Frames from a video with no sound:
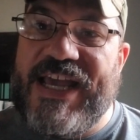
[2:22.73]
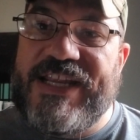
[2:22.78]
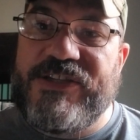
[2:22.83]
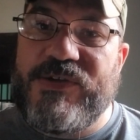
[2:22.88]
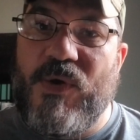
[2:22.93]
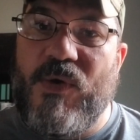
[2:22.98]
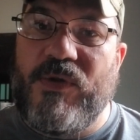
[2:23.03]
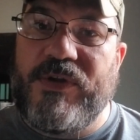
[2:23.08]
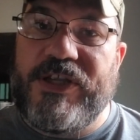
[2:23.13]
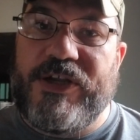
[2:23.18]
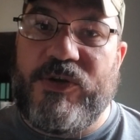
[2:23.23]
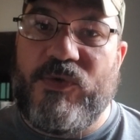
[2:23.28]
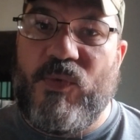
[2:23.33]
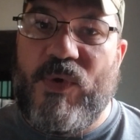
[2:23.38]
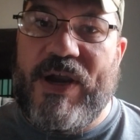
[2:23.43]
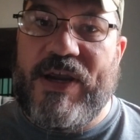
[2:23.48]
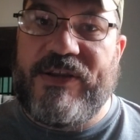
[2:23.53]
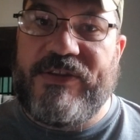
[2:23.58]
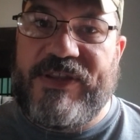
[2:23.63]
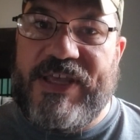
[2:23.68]
told it
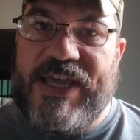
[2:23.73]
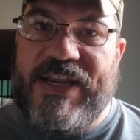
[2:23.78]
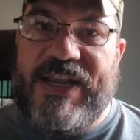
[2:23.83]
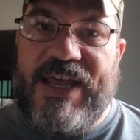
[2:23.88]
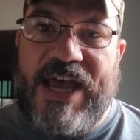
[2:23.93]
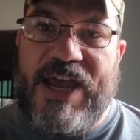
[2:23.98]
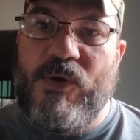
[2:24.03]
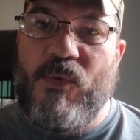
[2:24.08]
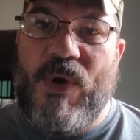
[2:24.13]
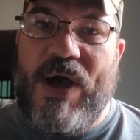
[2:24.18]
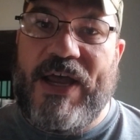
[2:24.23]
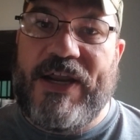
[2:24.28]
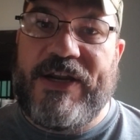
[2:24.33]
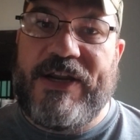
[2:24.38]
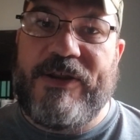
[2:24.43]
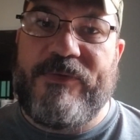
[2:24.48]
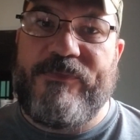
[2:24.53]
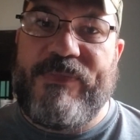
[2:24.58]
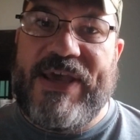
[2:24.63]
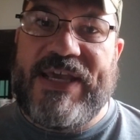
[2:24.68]
that I wanted
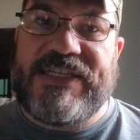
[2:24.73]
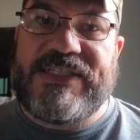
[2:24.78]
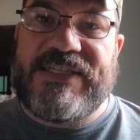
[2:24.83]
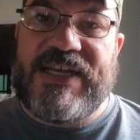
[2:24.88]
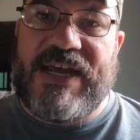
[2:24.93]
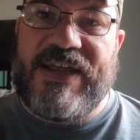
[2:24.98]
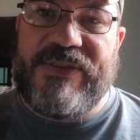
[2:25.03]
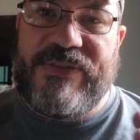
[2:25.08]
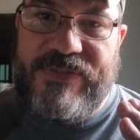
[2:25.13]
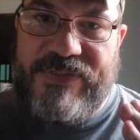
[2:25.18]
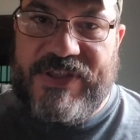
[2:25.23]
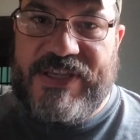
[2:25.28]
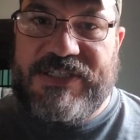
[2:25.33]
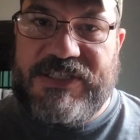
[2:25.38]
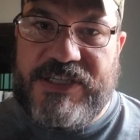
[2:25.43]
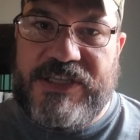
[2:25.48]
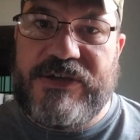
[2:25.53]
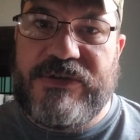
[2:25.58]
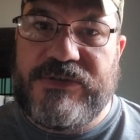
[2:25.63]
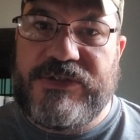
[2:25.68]
it based on this
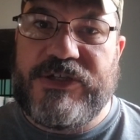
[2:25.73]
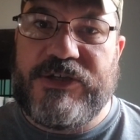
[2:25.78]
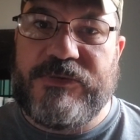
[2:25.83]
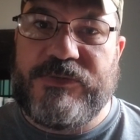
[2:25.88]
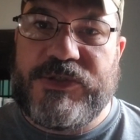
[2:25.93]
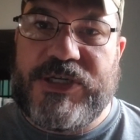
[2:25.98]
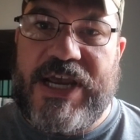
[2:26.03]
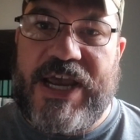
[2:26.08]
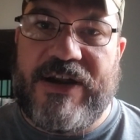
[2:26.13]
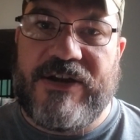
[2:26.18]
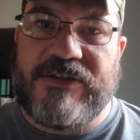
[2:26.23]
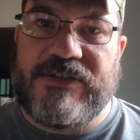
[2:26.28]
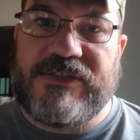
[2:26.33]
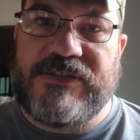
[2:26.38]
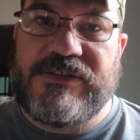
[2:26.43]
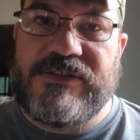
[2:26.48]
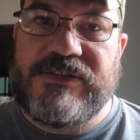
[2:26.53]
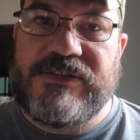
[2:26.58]
YouTube channel.